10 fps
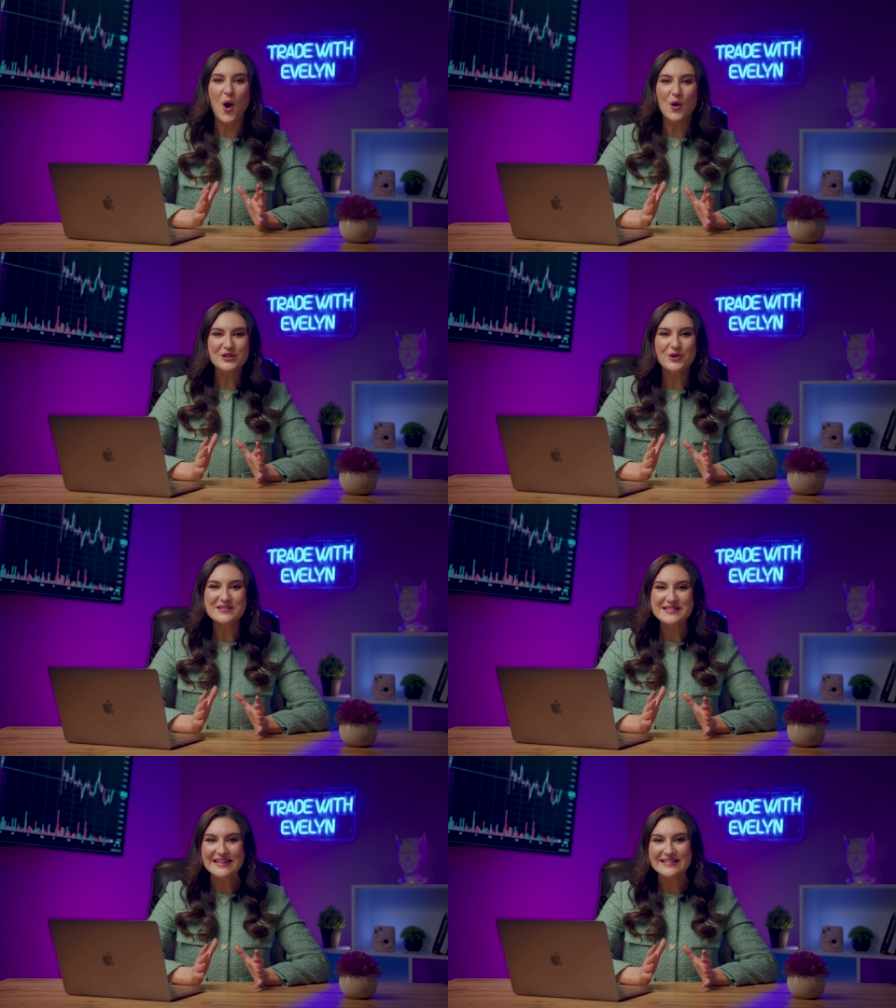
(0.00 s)
hone your
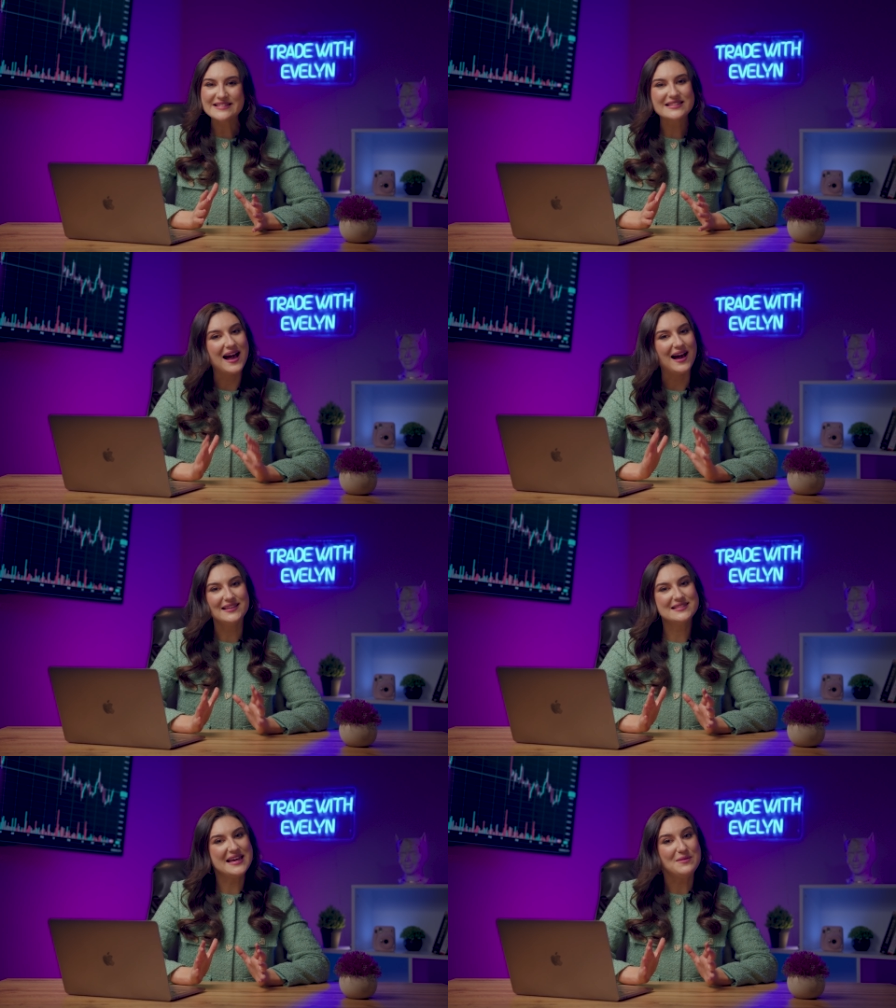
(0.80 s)
skills,
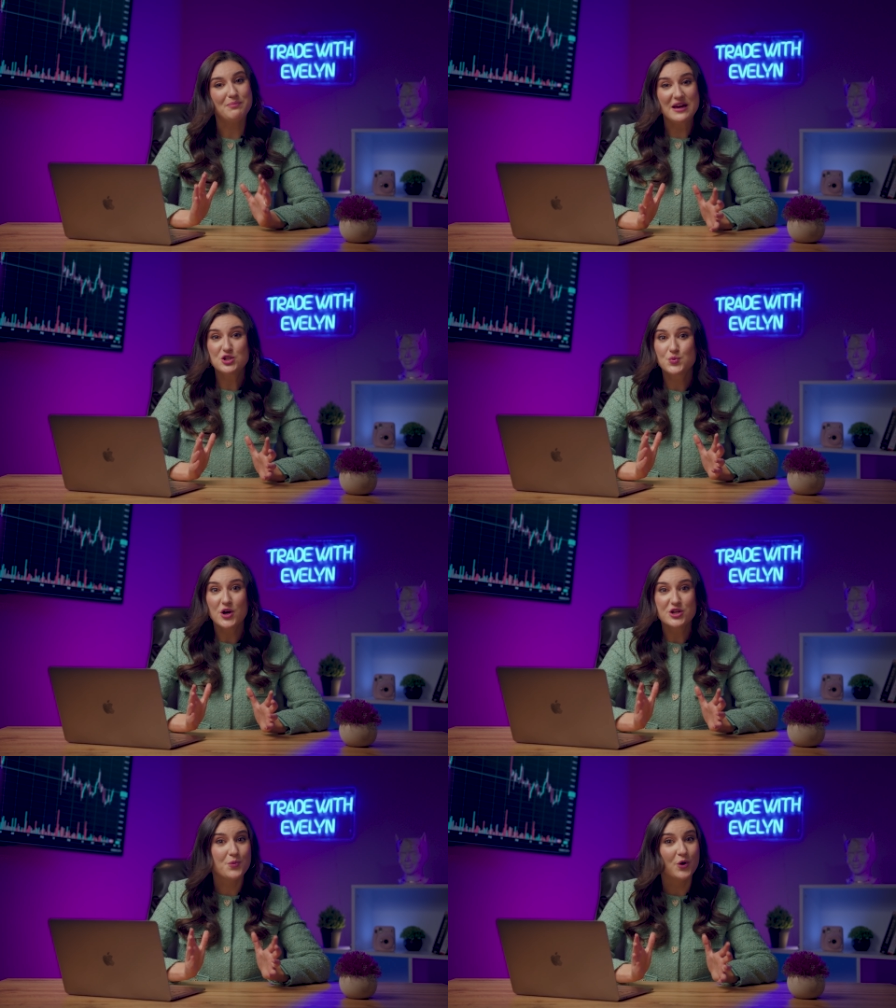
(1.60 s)
I'd say binge
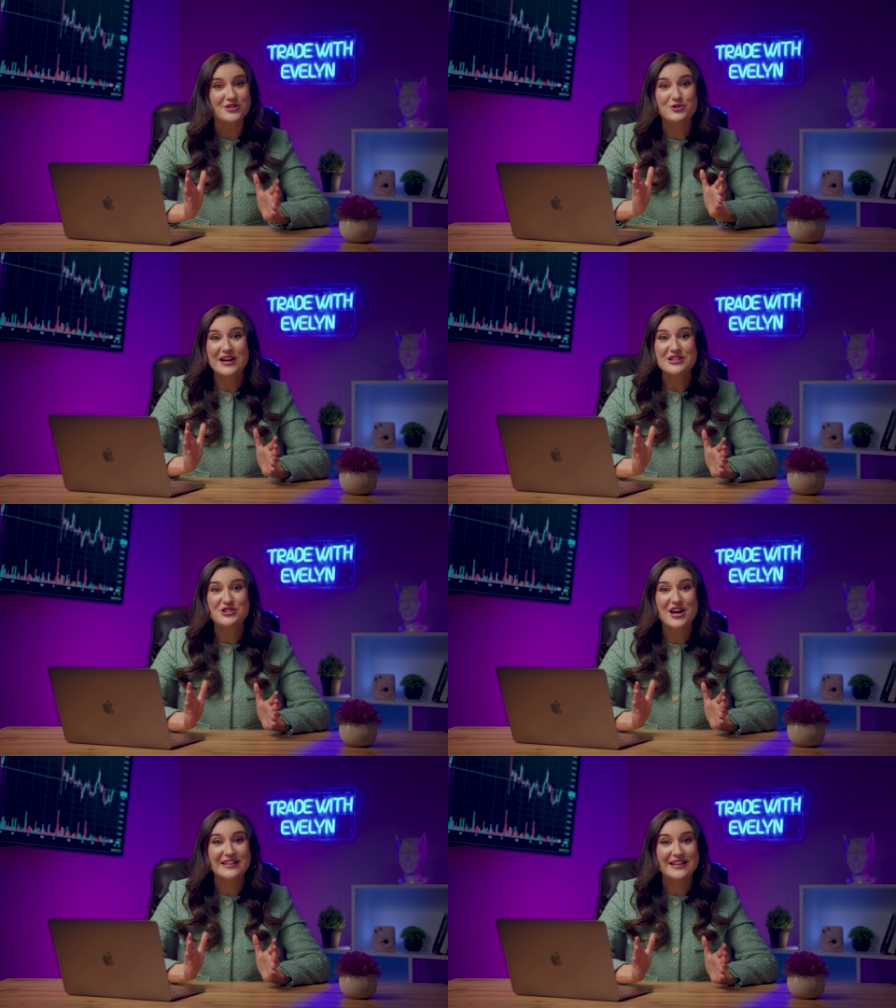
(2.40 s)
watch more
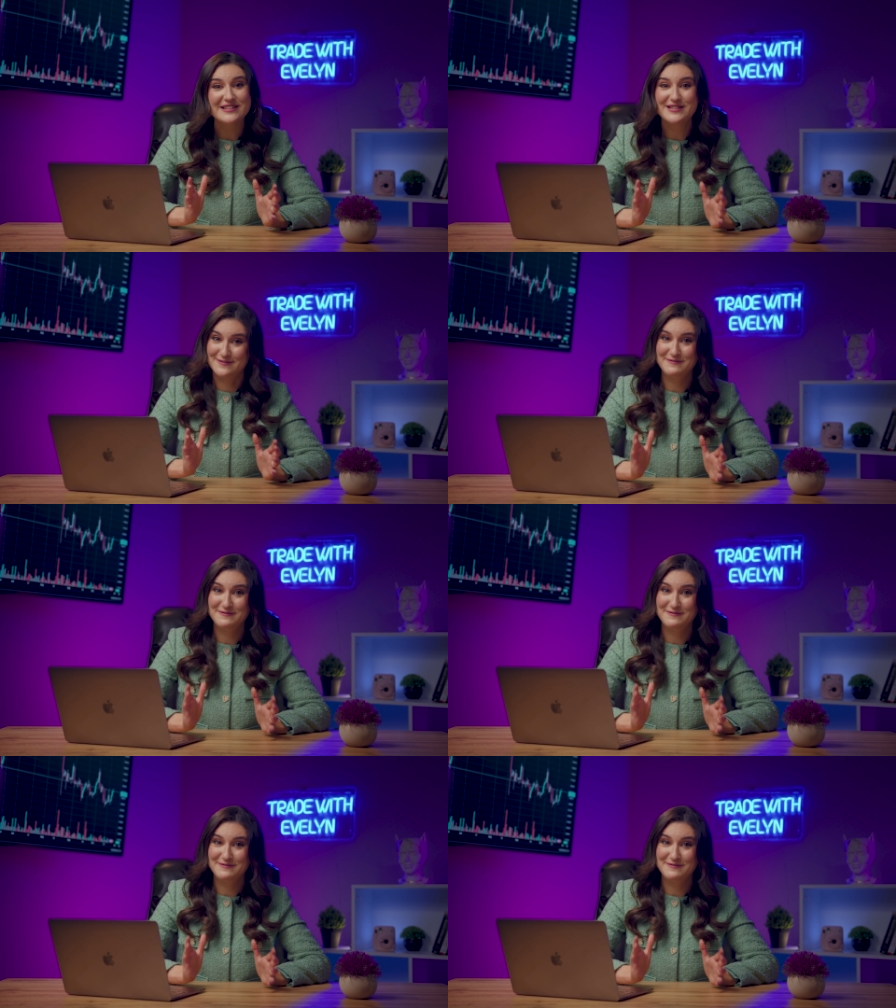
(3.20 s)
strategy analysis